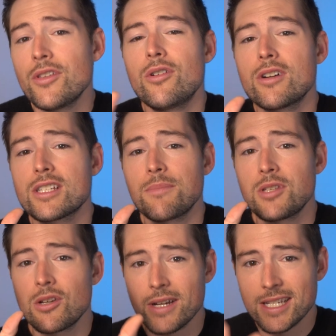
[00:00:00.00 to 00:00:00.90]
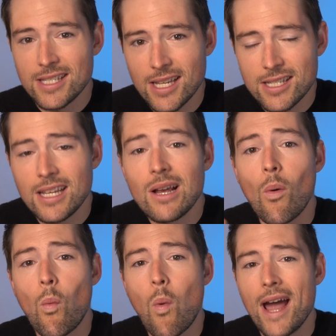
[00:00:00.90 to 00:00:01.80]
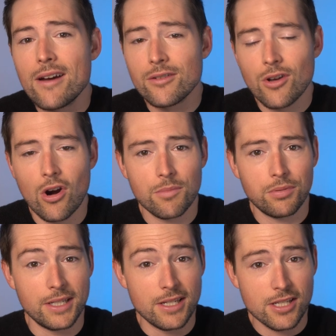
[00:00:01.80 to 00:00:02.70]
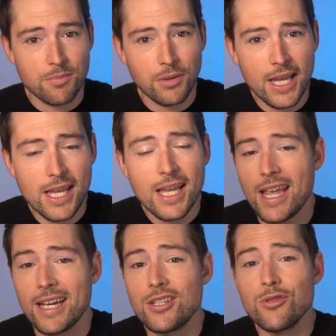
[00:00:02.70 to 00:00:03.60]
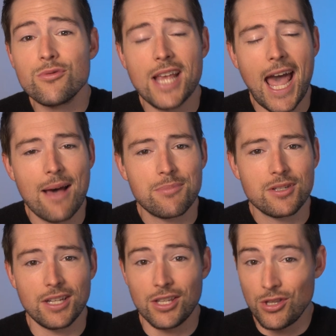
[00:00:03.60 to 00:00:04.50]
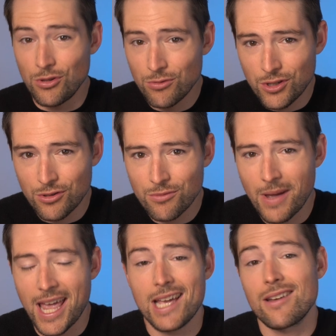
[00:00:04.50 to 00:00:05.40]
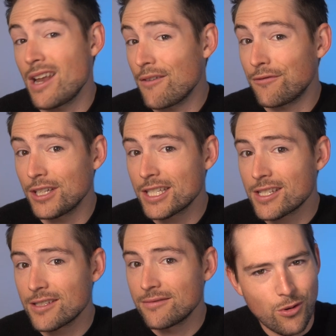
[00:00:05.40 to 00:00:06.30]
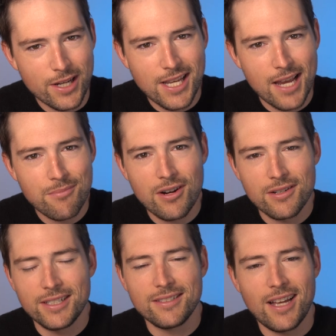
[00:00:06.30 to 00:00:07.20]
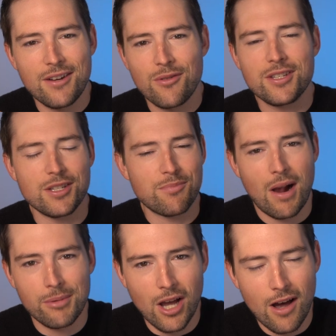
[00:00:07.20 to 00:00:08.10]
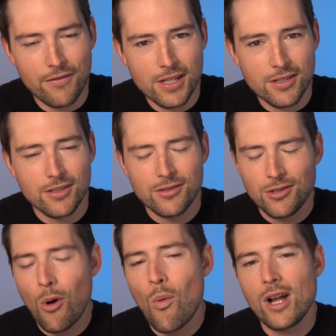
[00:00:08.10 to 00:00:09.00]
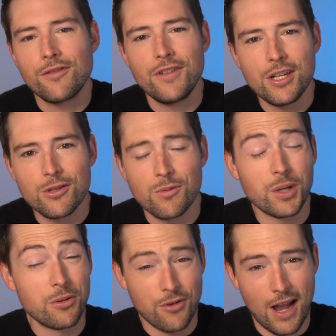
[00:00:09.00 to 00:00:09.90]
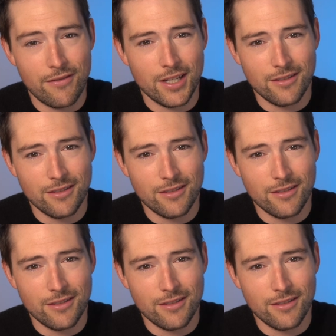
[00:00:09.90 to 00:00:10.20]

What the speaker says: that hooks up to your existing wired CarPlay display and use apps like YouTube and Netflix. Quick sidebar, and I know this is probably obvious, don't watch videos while you're driving,